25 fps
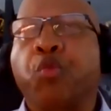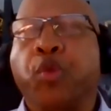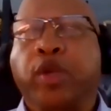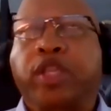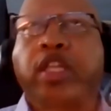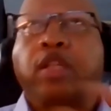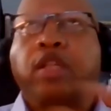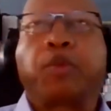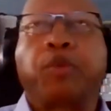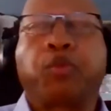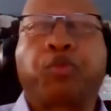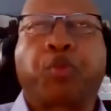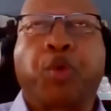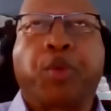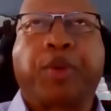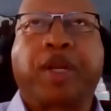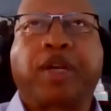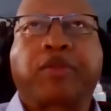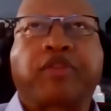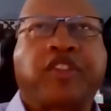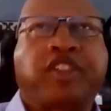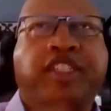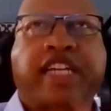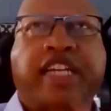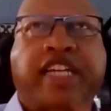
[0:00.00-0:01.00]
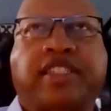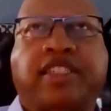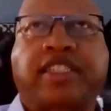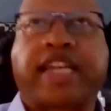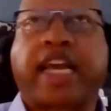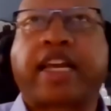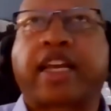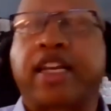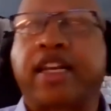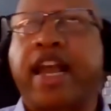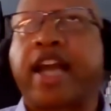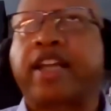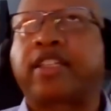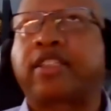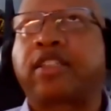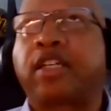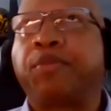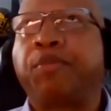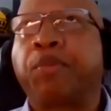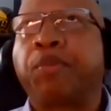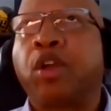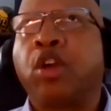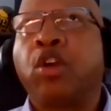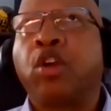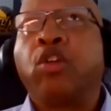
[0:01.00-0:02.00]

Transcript: Reproductive justice, that's connected.